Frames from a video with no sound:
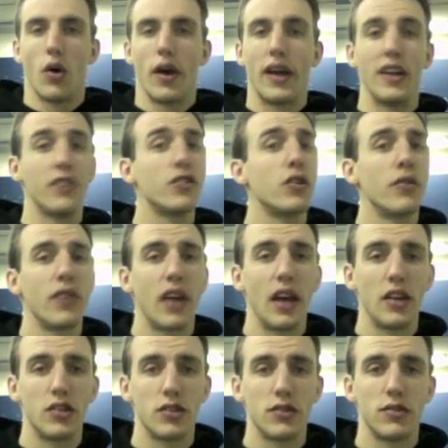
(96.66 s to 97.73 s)
any
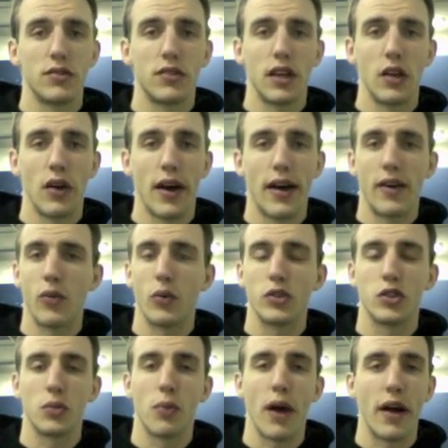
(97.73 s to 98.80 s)
certifications that you have. What's
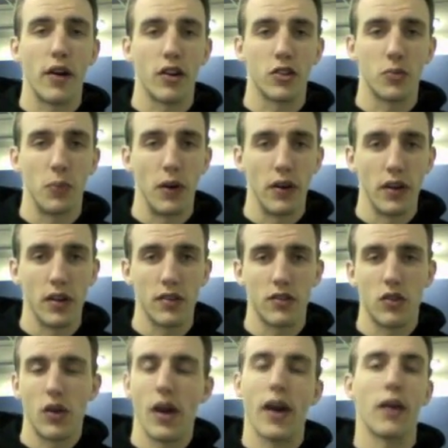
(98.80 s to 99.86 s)
your prior experience?
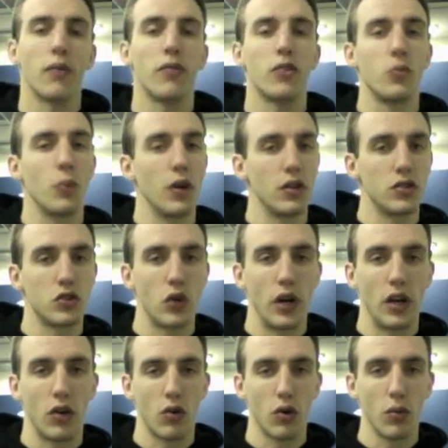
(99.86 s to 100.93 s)
Do you have experience
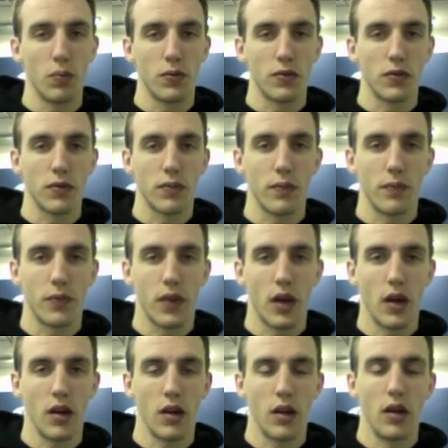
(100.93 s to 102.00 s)
training groups?
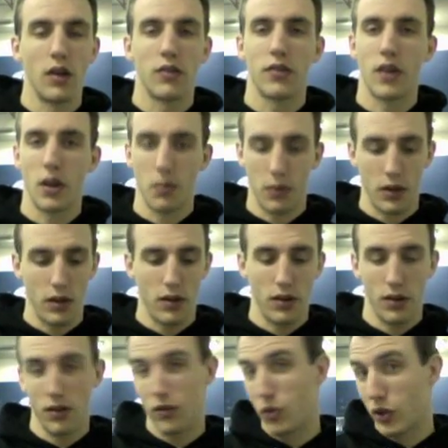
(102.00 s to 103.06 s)
Okay, so that'll
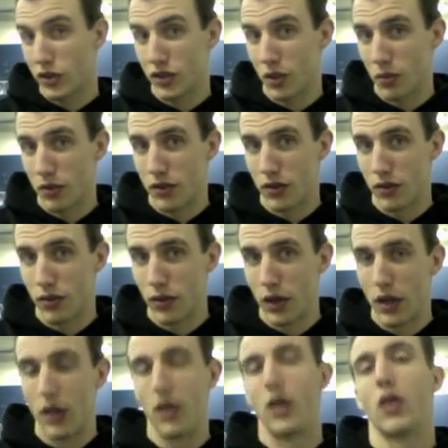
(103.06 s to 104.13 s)
be question number two.
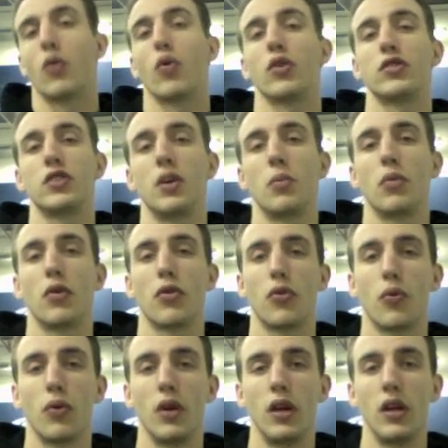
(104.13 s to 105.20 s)
Question number
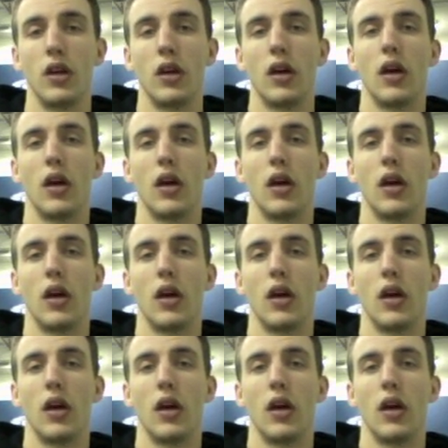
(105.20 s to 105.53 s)
three,